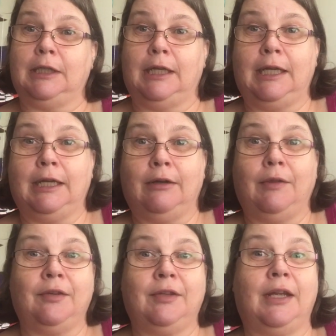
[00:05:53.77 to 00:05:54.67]
here in
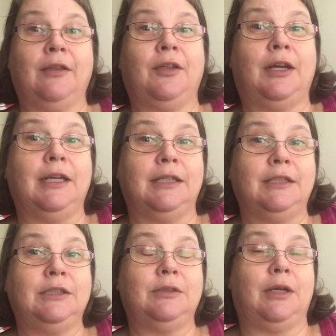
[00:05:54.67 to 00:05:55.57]
the South
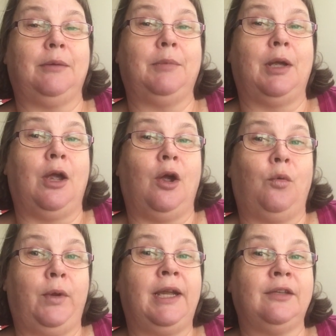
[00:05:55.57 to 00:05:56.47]
Island,
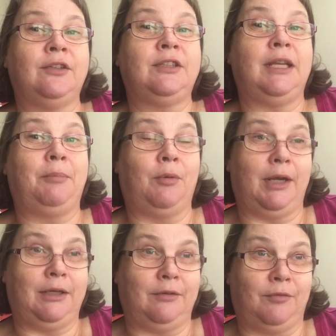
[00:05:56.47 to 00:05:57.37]
we are
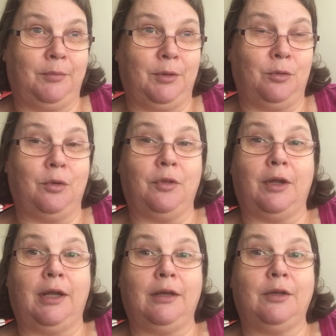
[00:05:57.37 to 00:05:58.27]
separated from the North
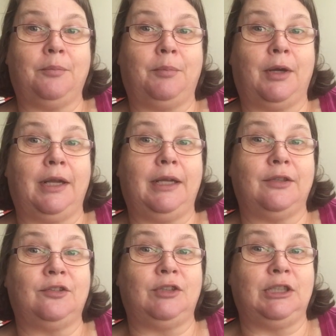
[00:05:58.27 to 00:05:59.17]
Island by a
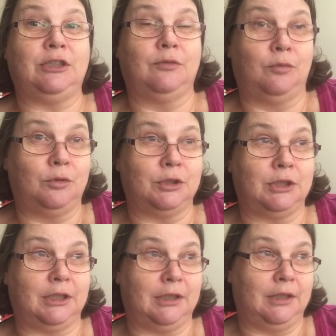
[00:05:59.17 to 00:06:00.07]
stretch of
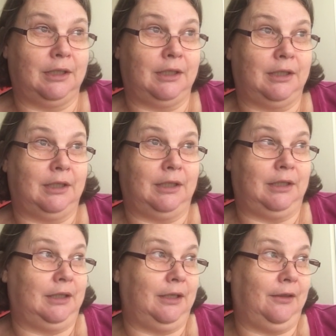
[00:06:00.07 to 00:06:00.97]
water
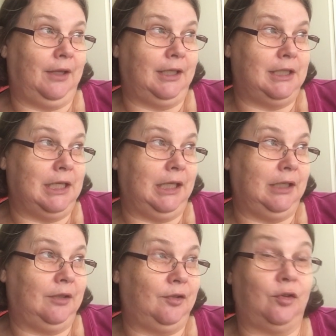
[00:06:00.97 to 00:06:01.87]
that
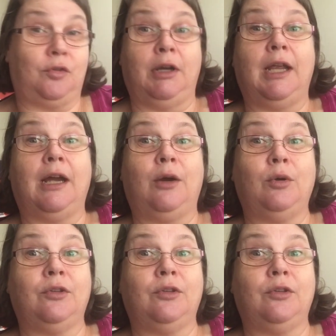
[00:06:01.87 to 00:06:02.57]
takes 3 hours